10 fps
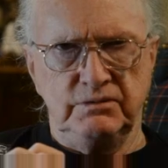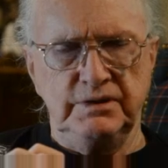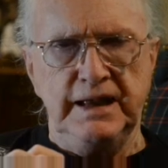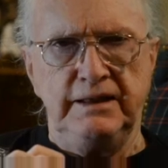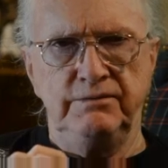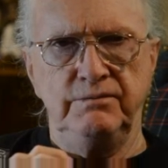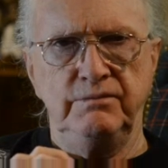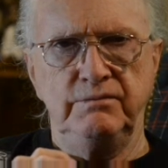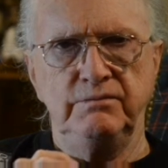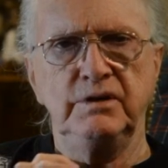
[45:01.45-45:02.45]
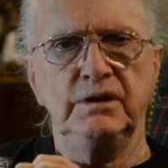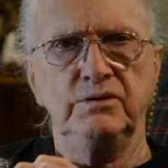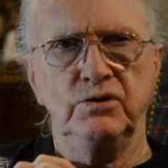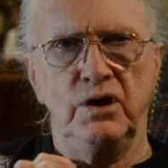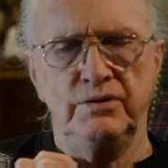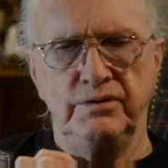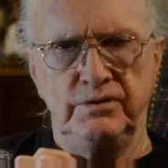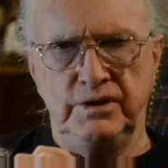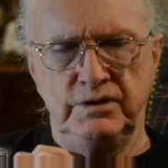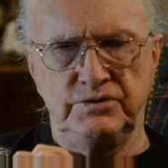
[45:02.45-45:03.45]
So I went out and
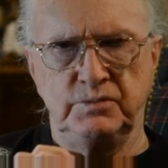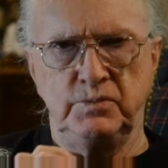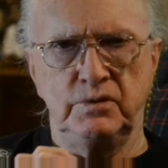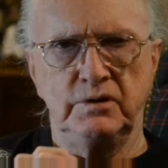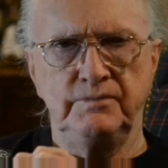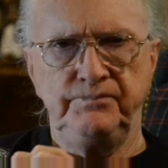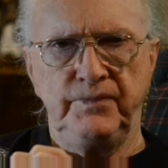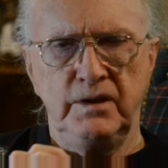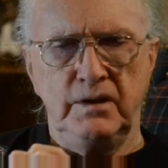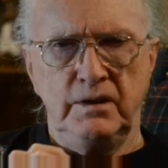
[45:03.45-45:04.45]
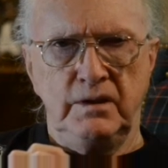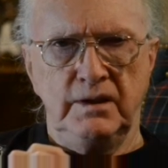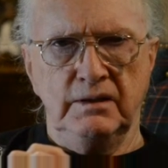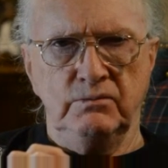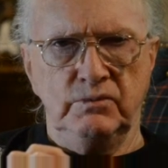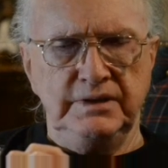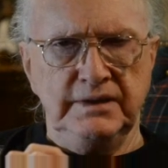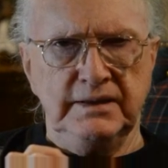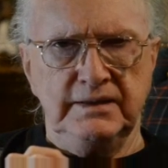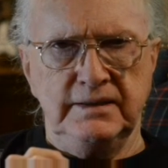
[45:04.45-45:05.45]
garnered their support, and we
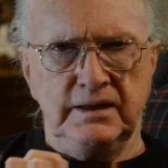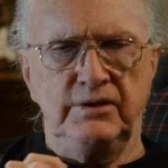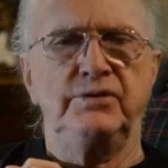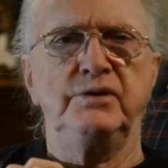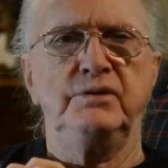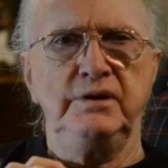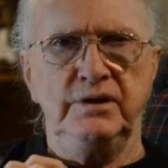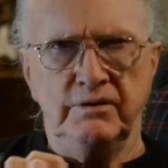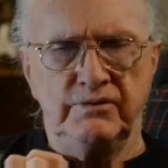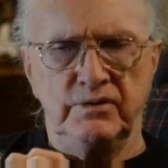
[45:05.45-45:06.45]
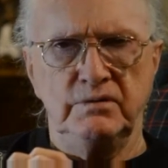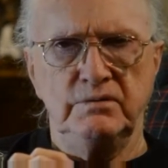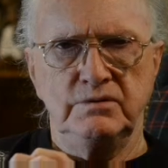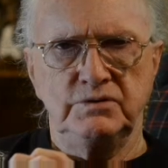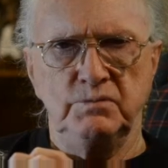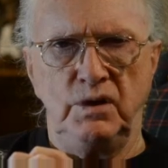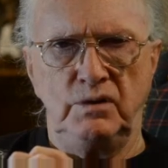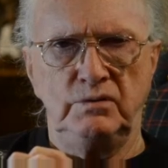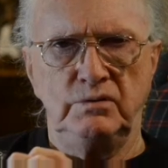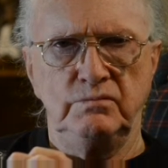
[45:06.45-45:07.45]
did 30 different
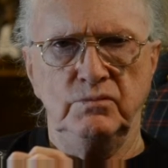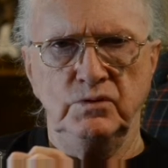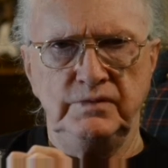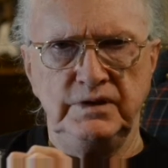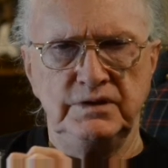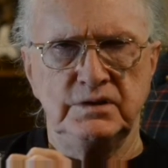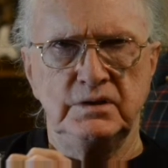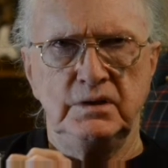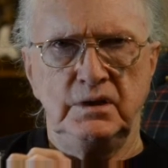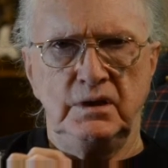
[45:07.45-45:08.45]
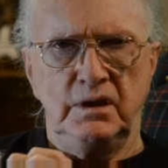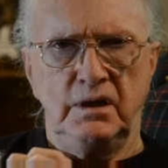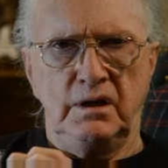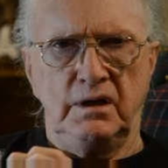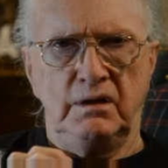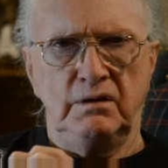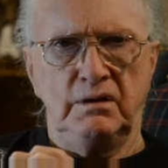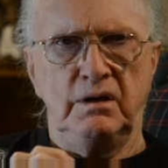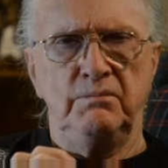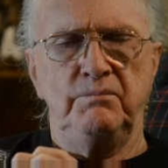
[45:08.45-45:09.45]
small movies
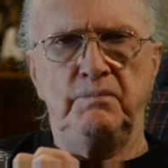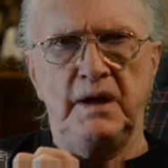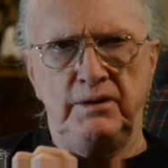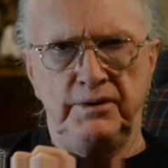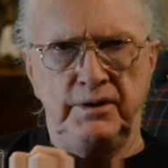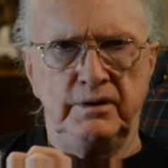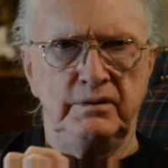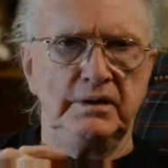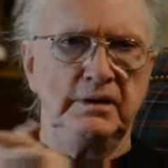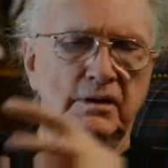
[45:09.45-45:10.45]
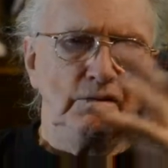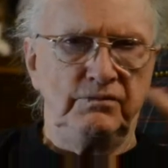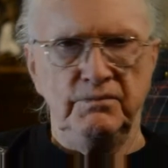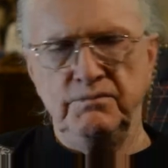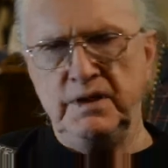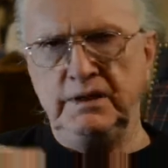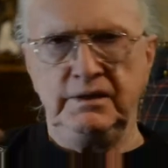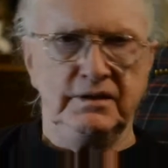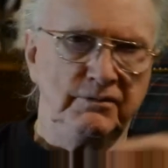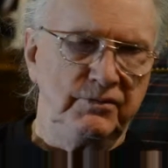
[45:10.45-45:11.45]
about her from many
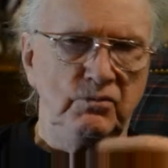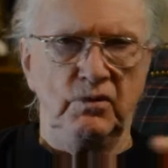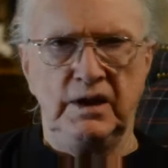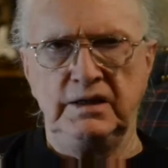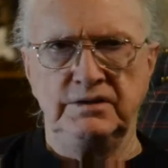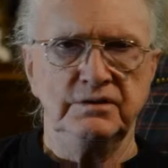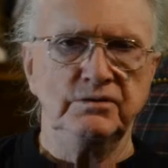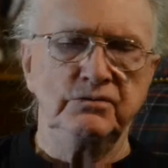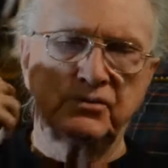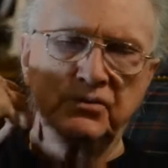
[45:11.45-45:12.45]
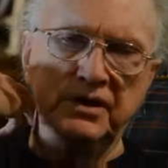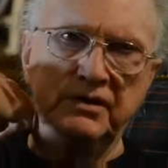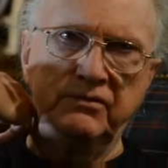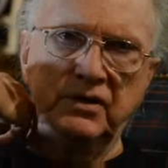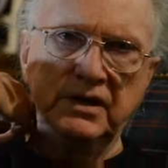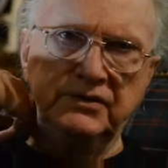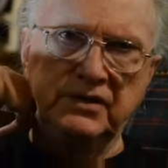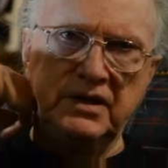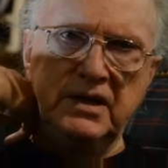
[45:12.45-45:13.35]
different ways and creative ways.